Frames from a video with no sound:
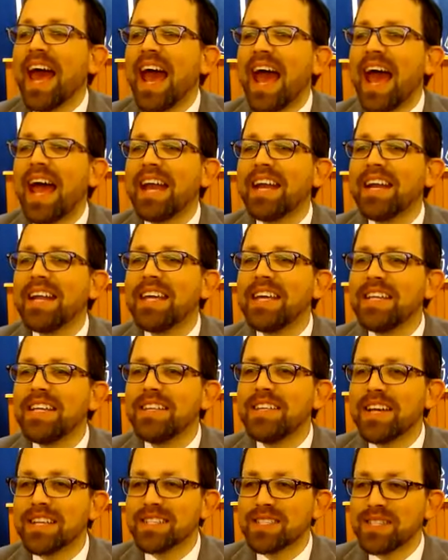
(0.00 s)
And he
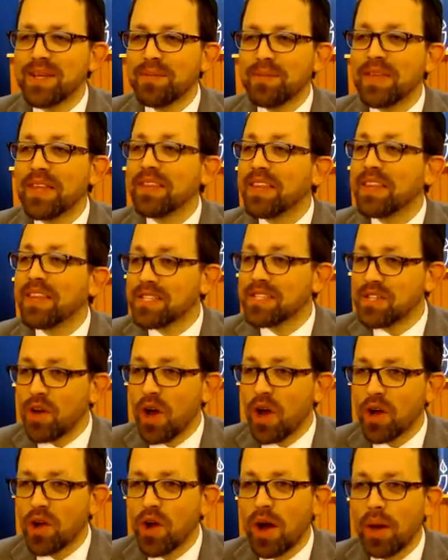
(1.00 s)
does something that is
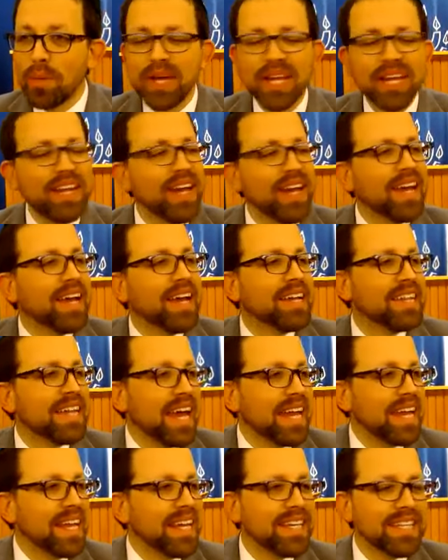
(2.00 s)
not common.
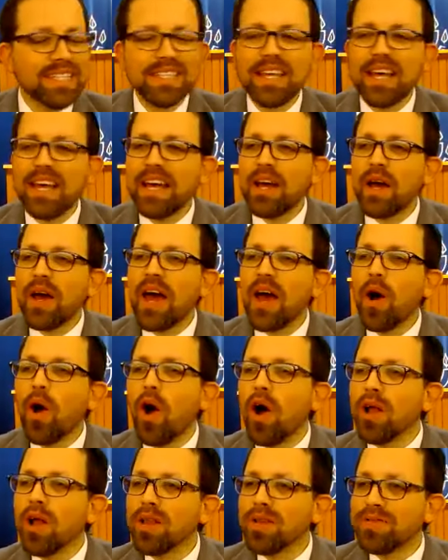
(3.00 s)
That is,
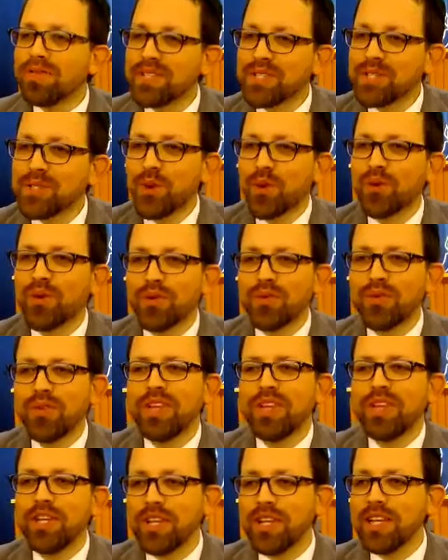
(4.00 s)
all of his Torah
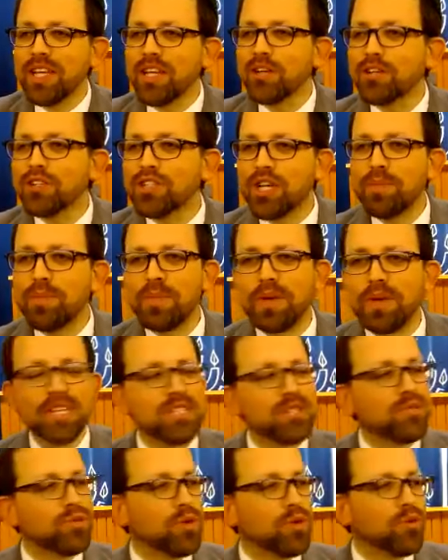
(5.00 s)
leadership
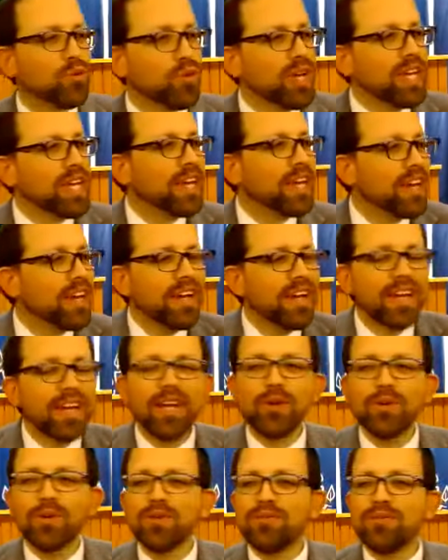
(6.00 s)
is for free.
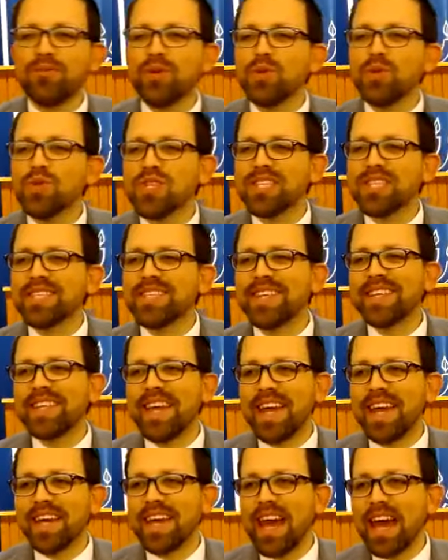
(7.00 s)
He refuses to
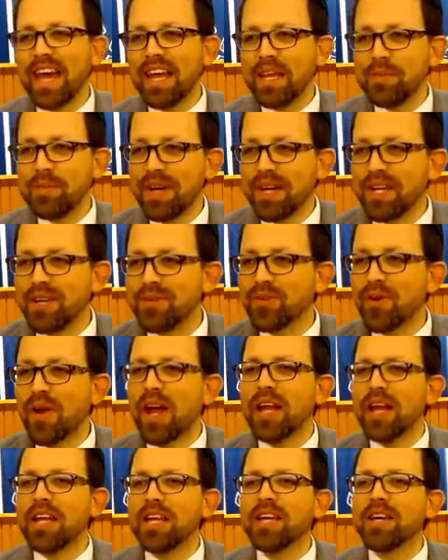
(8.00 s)
take any money for
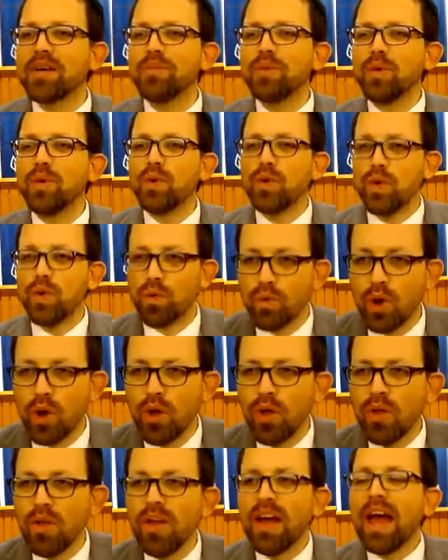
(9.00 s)
any communal
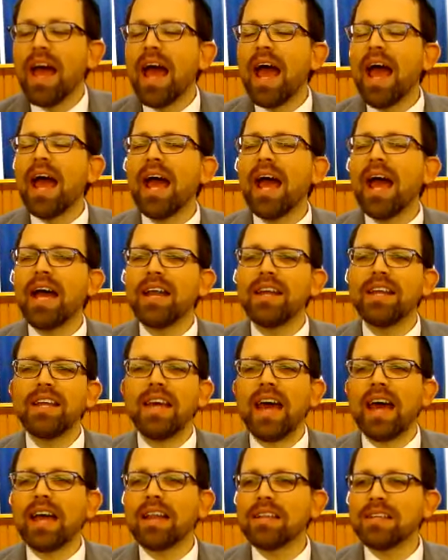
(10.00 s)
role, and
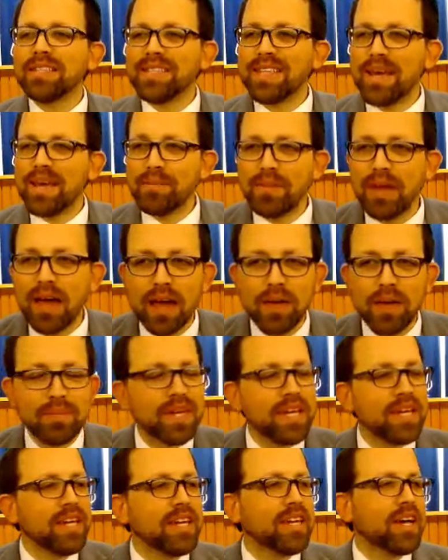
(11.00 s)
at the same time,
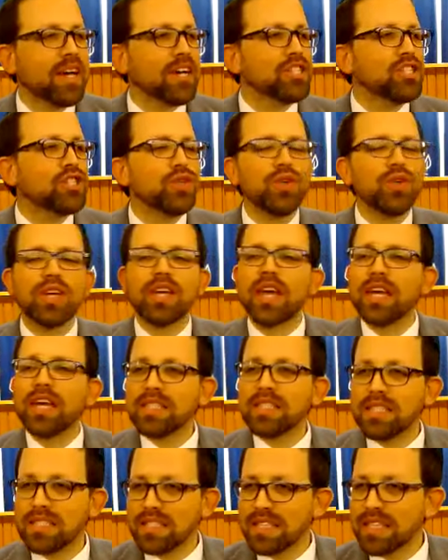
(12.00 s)
he
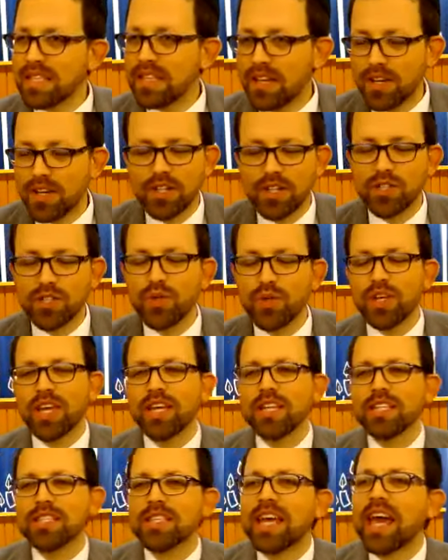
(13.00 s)

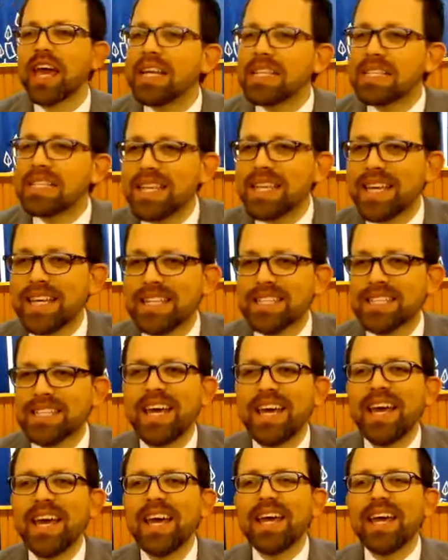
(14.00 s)
adjudicates cases.